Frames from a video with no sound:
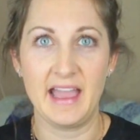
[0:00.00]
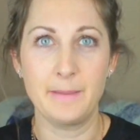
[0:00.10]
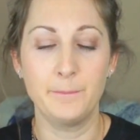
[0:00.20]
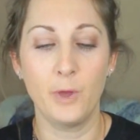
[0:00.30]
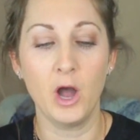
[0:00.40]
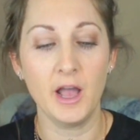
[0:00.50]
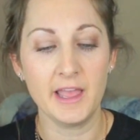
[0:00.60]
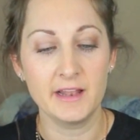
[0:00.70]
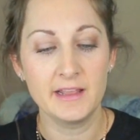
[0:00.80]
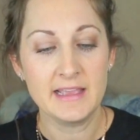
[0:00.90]
I bought
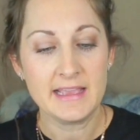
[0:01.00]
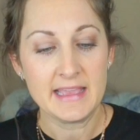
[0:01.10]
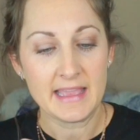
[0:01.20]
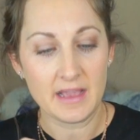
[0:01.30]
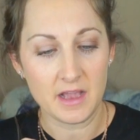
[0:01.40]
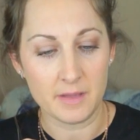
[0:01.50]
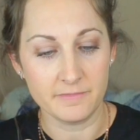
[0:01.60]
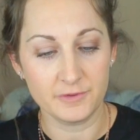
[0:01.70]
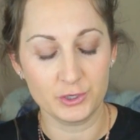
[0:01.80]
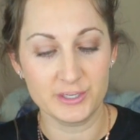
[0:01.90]

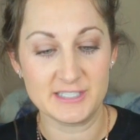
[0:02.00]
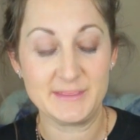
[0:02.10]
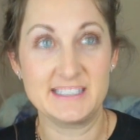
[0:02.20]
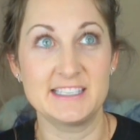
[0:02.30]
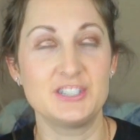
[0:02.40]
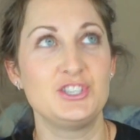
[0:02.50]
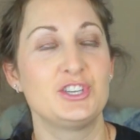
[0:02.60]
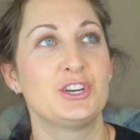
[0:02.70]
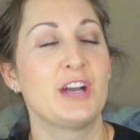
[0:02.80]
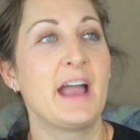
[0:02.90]
um, for Christmas this
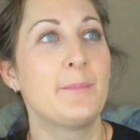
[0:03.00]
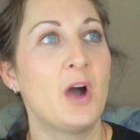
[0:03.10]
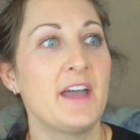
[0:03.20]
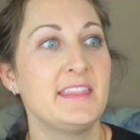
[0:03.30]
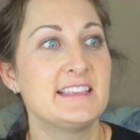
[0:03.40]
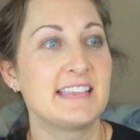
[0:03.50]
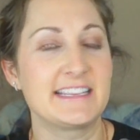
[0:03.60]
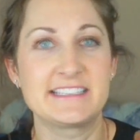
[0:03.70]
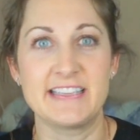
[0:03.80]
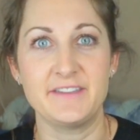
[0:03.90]
year, I bought these
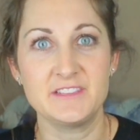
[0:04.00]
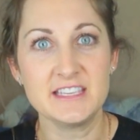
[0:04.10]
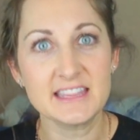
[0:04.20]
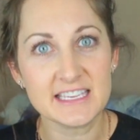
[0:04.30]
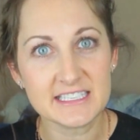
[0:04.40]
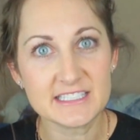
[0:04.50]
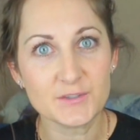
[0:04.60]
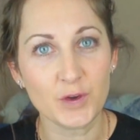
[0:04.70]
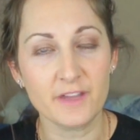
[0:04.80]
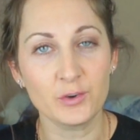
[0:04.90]
like safety
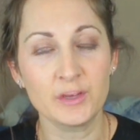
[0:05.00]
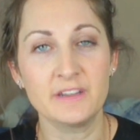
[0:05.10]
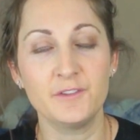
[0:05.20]
things for everyone.